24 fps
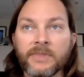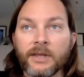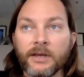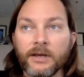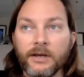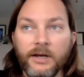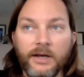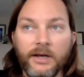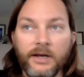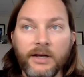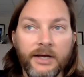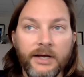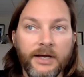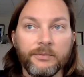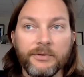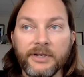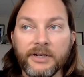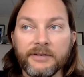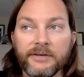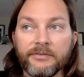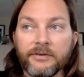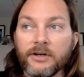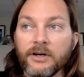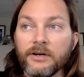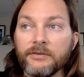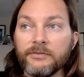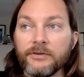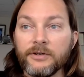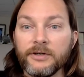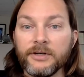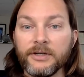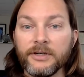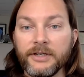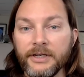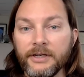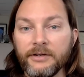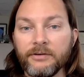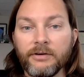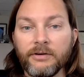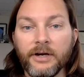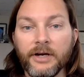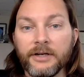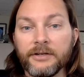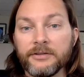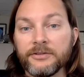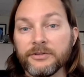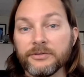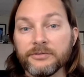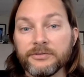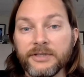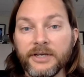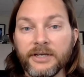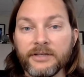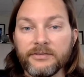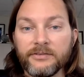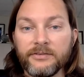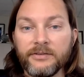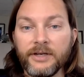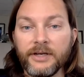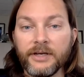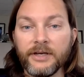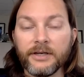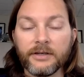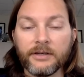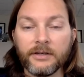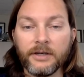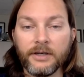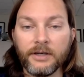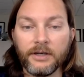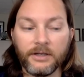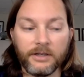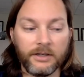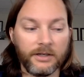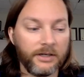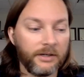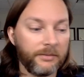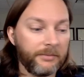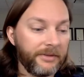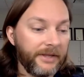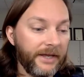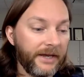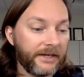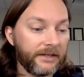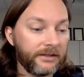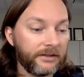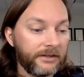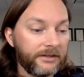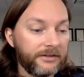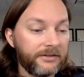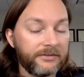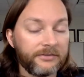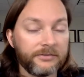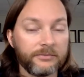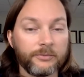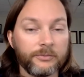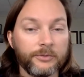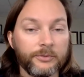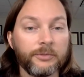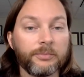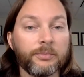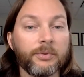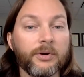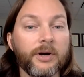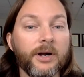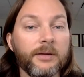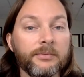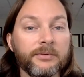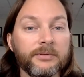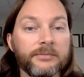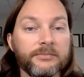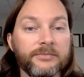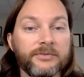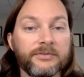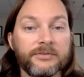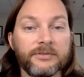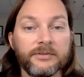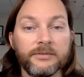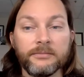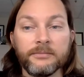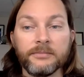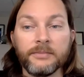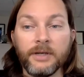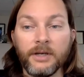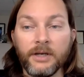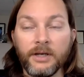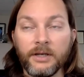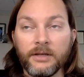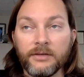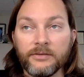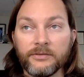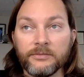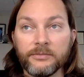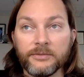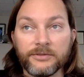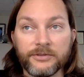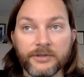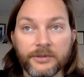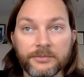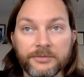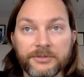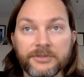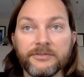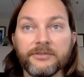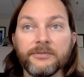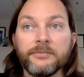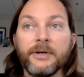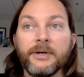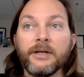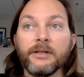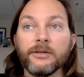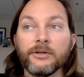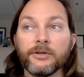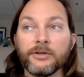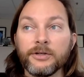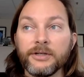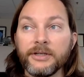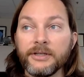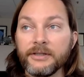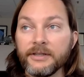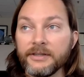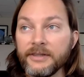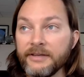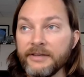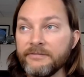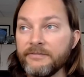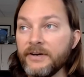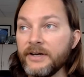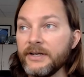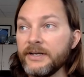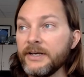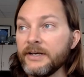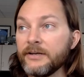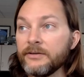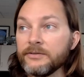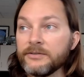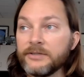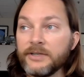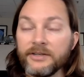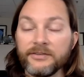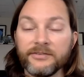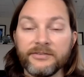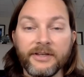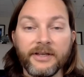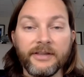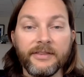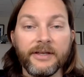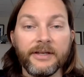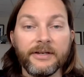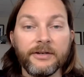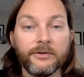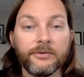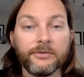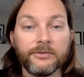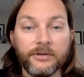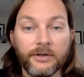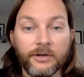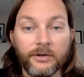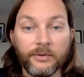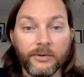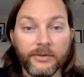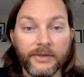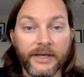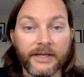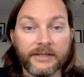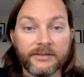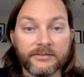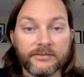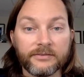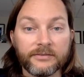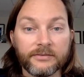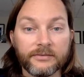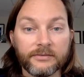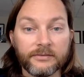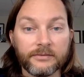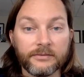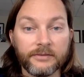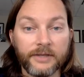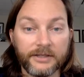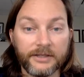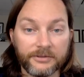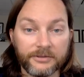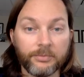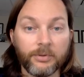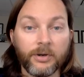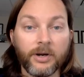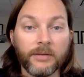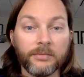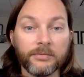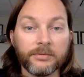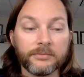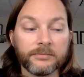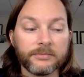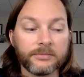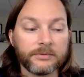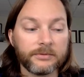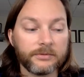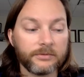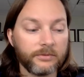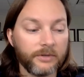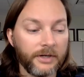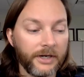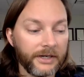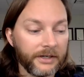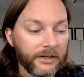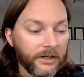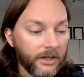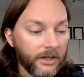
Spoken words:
and we never cover it again, right, until test day. And that can lead to some real problems, some assumptions about learning that they find out on test day they don't know, and that's a problem, right?